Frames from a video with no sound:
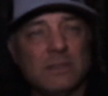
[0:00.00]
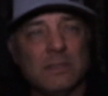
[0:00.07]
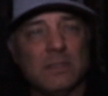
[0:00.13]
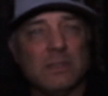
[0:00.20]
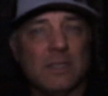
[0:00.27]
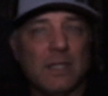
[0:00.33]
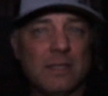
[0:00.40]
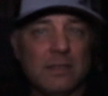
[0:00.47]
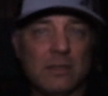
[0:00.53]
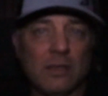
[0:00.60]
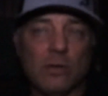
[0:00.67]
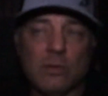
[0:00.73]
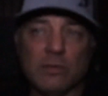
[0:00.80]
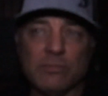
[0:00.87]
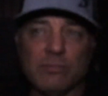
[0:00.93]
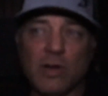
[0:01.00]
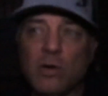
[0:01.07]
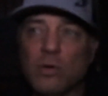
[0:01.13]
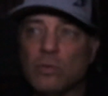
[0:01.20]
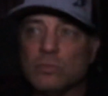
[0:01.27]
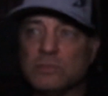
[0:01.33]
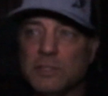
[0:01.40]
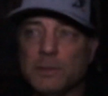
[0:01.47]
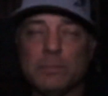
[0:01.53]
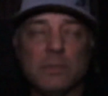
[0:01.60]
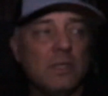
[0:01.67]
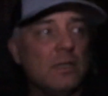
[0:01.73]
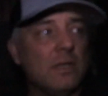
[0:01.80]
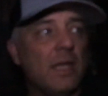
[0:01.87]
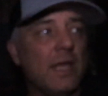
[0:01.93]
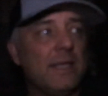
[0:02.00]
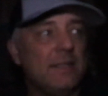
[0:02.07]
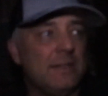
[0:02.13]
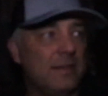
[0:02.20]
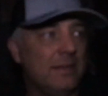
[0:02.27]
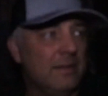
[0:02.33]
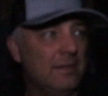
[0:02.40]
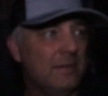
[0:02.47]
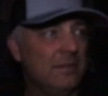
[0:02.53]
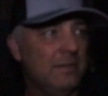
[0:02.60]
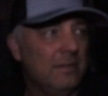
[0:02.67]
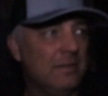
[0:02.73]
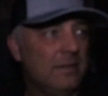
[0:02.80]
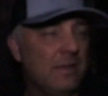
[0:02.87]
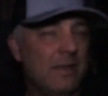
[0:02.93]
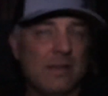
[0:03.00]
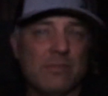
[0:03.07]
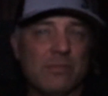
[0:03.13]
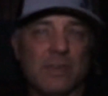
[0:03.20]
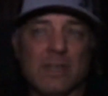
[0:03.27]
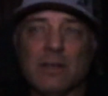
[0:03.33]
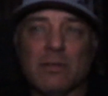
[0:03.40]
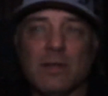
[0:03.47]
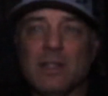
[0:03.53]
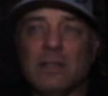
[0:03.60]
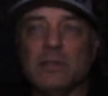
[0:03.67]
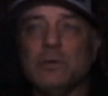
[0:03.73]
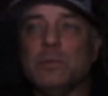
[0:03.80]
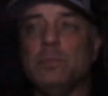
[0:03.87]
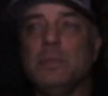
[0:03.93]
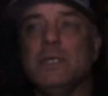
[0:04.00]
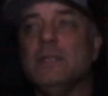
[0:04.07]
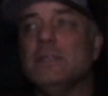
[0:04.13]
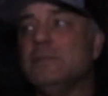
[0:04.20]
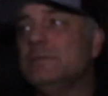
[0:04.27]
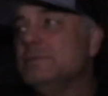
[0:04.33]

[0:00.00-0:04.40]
And then that doe and fawn slipped in here late. Fed around a little bit.